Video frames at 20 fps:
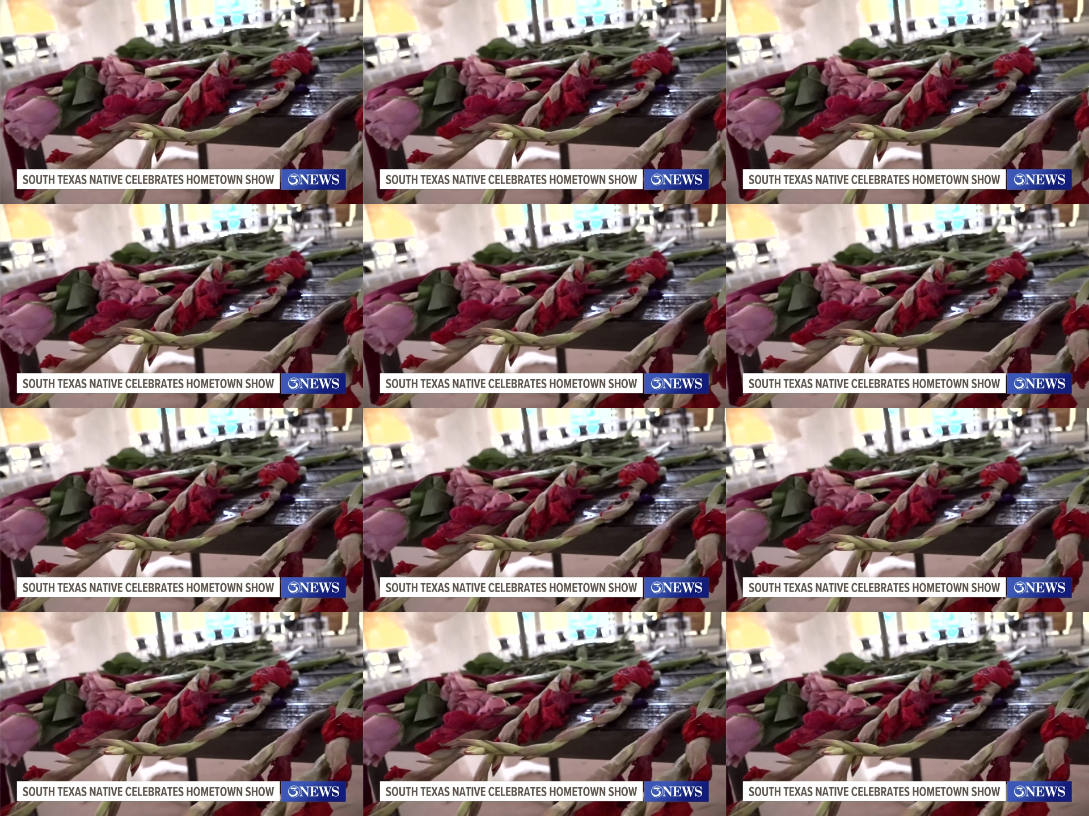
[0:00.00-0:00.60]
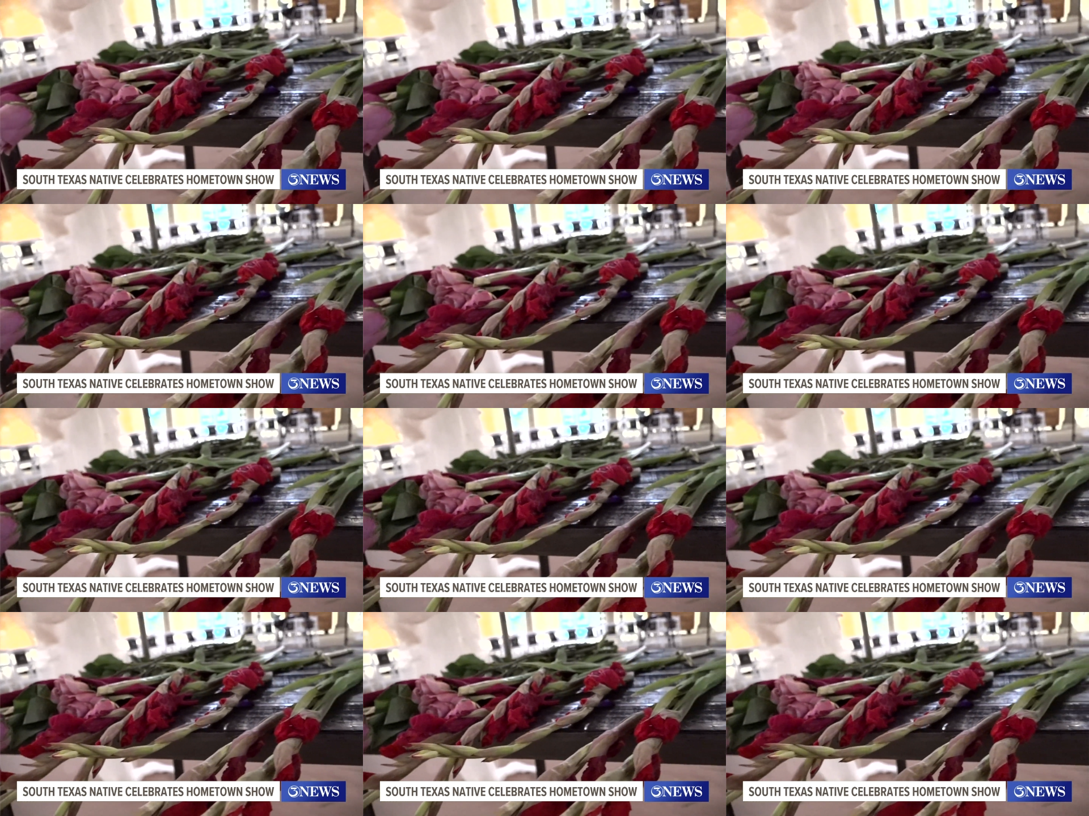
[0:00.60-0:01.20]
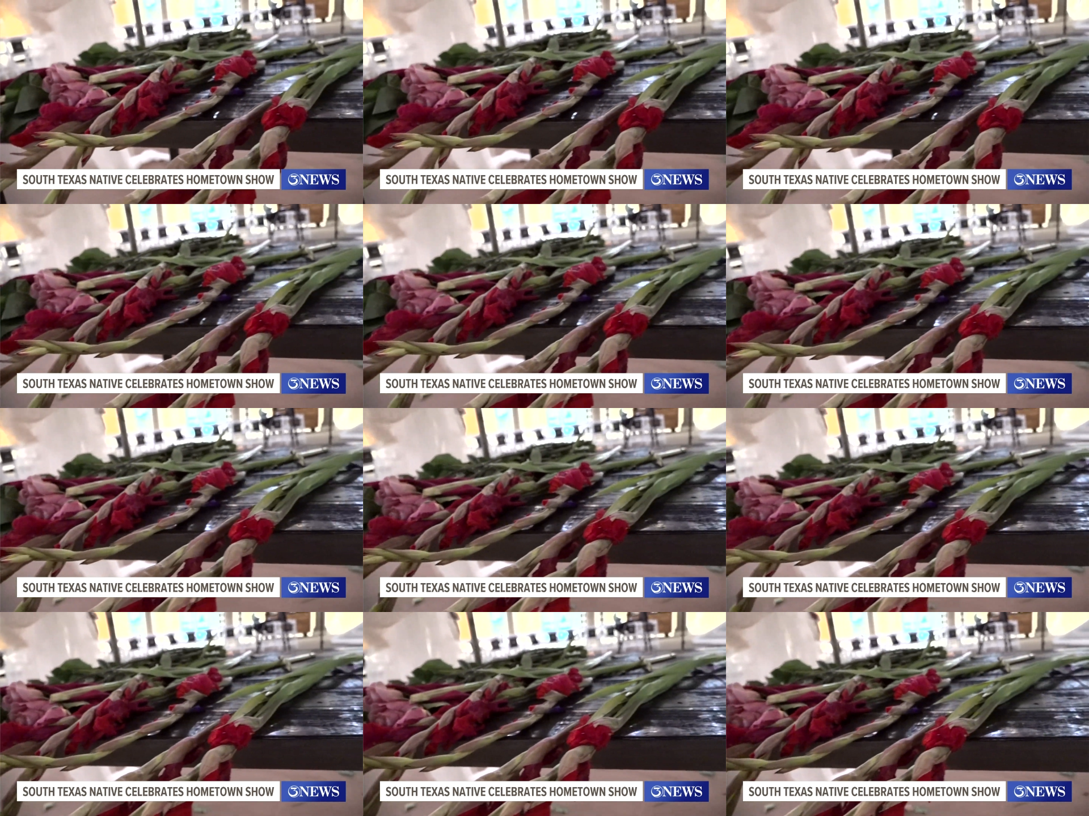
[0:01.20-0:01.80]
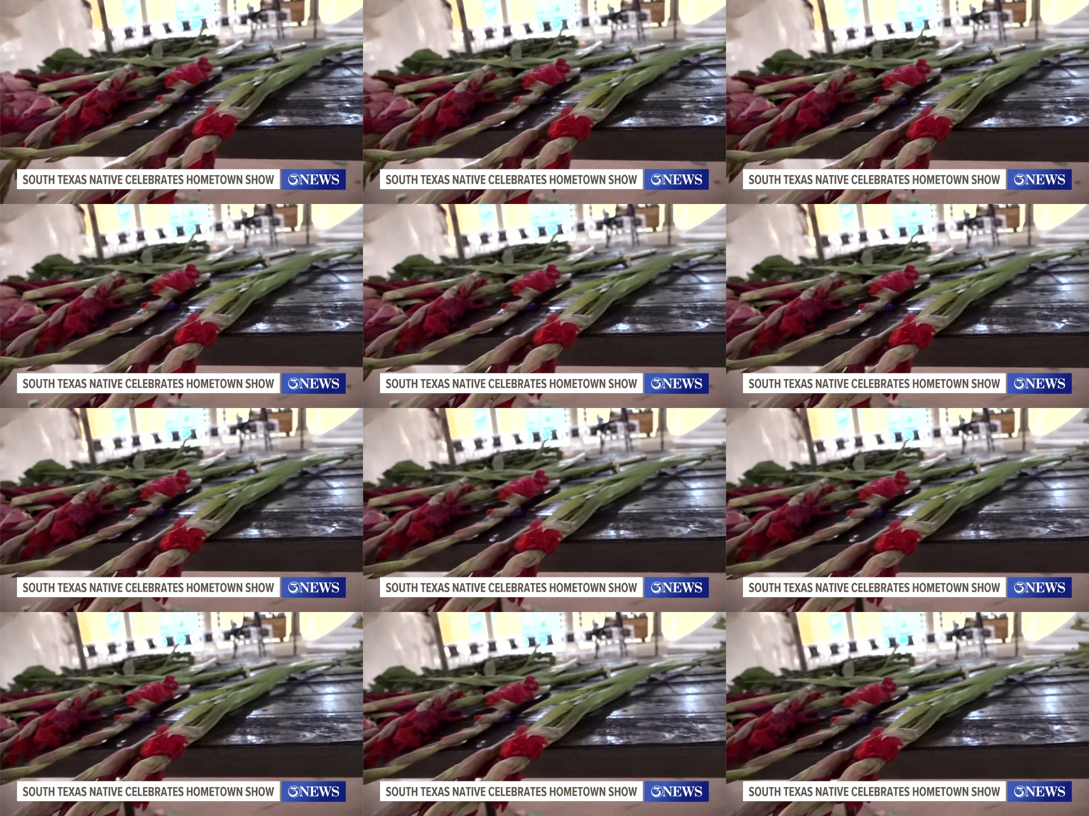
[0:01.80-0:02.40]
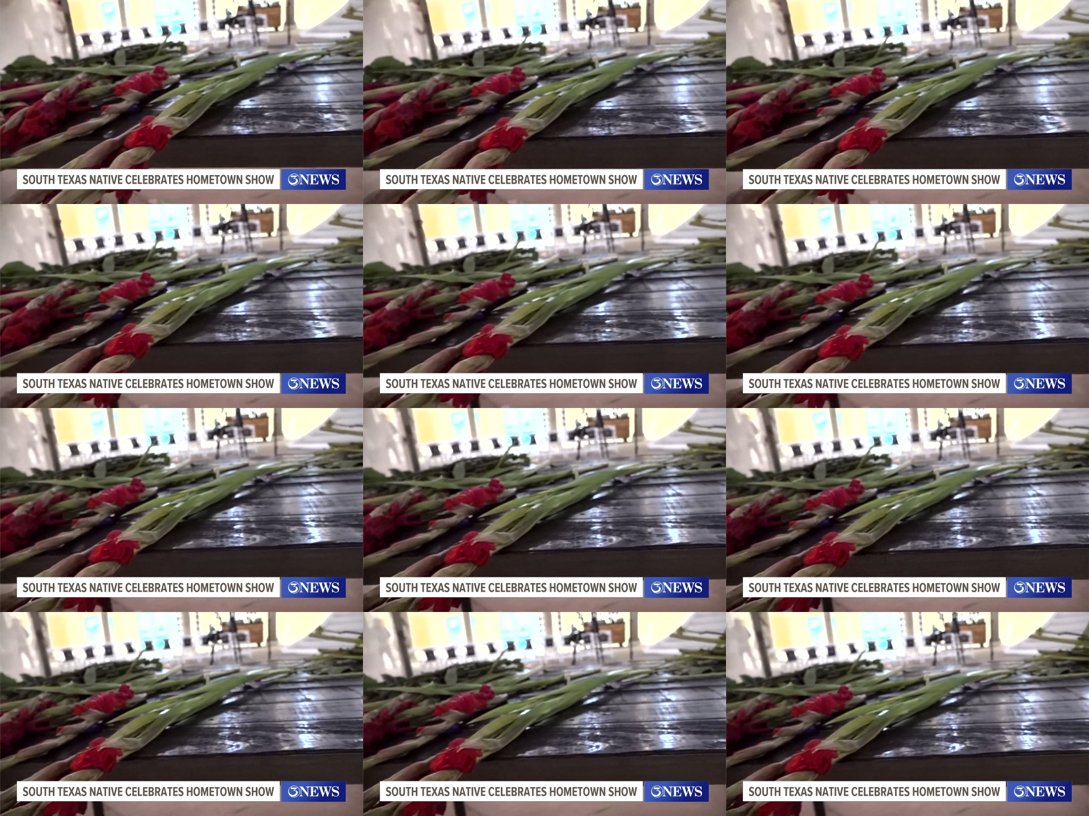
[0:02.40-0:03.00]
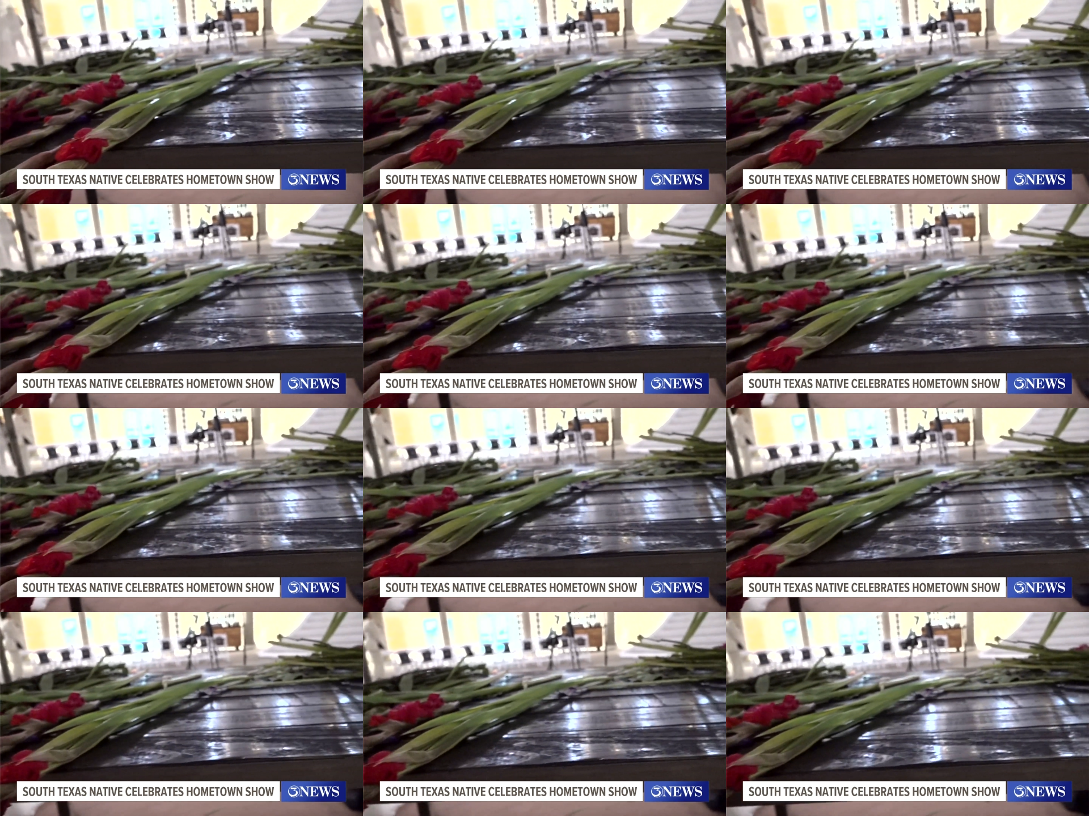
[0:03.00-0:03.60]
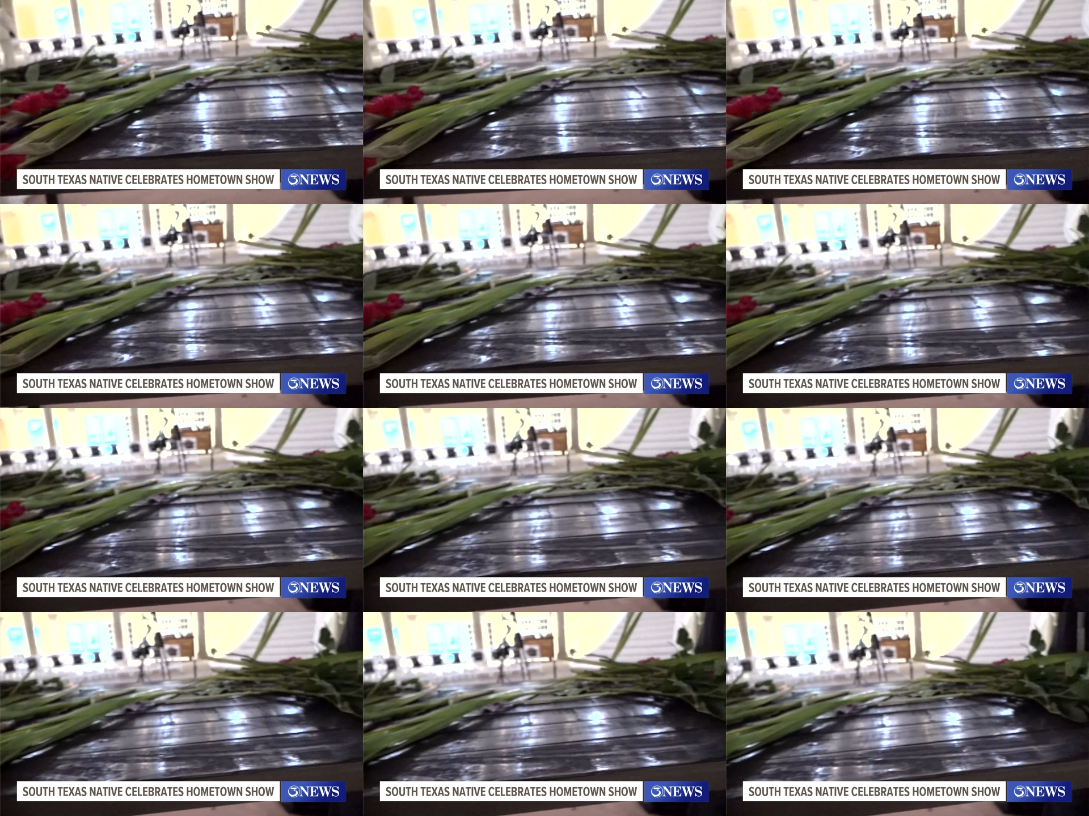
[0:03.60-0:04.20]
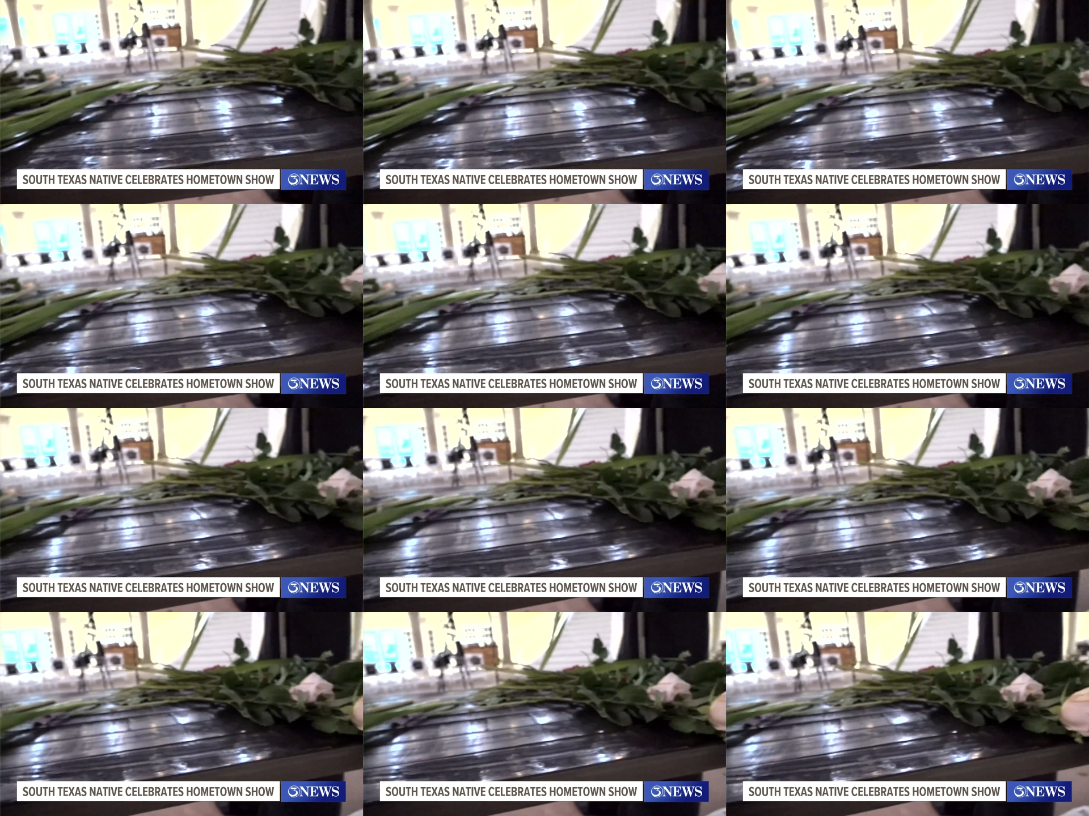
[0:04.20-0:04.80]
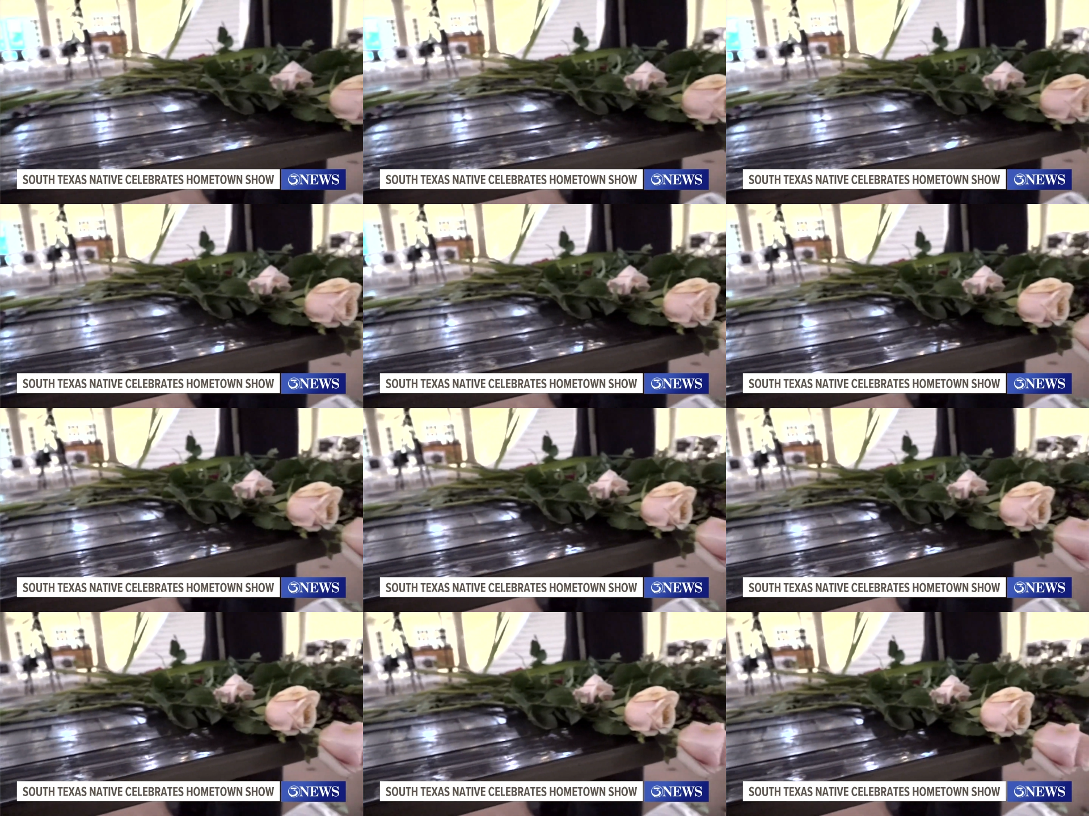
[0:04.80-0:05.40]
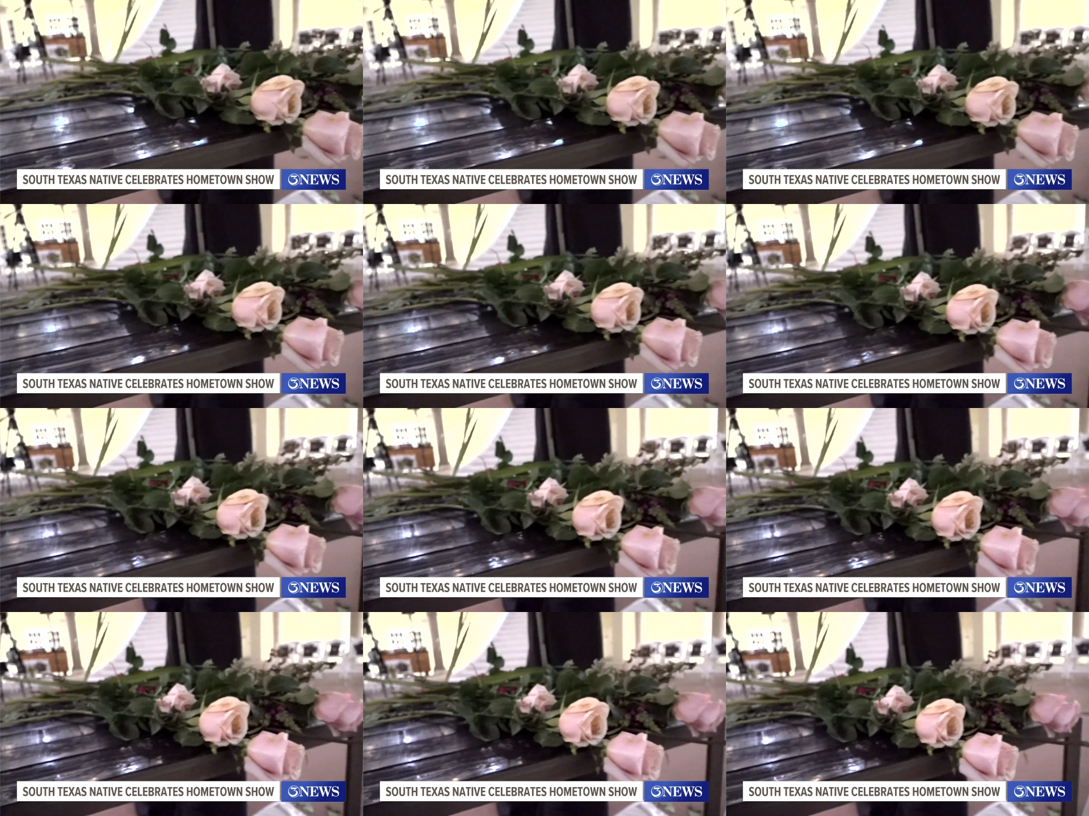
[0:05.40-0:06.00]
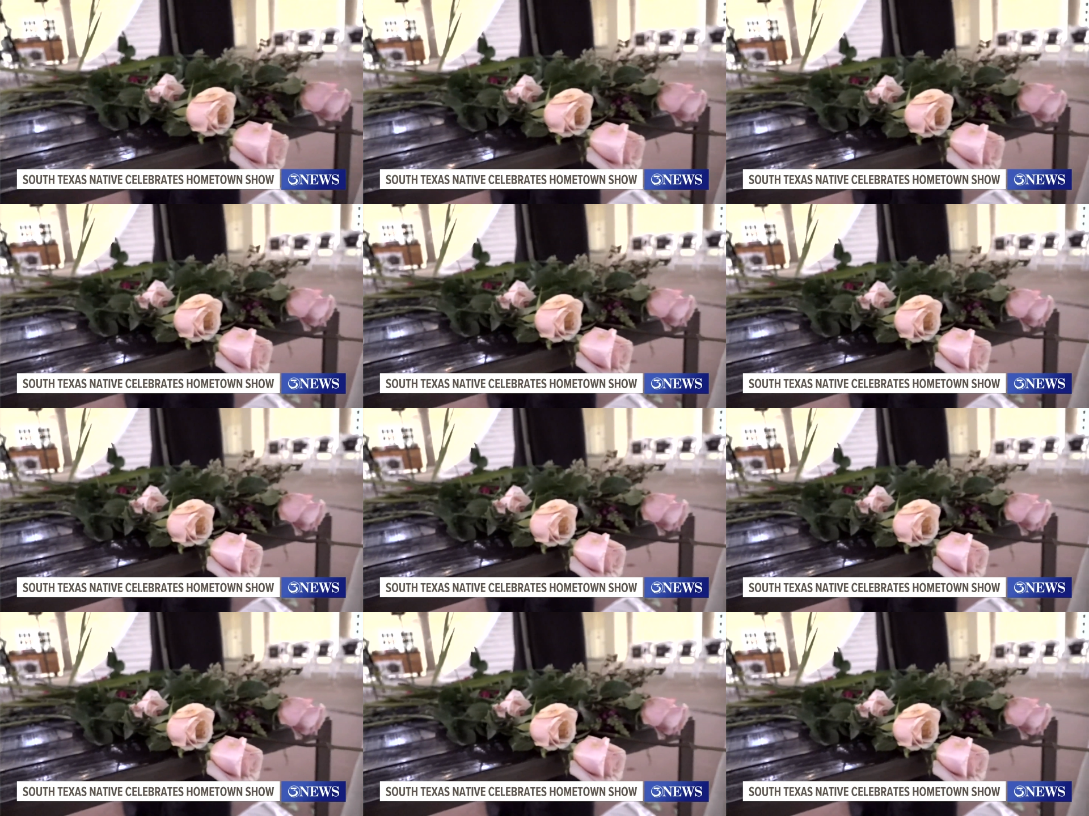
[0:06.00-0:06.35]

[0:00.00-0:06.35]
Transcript: [unreadable: no face in view]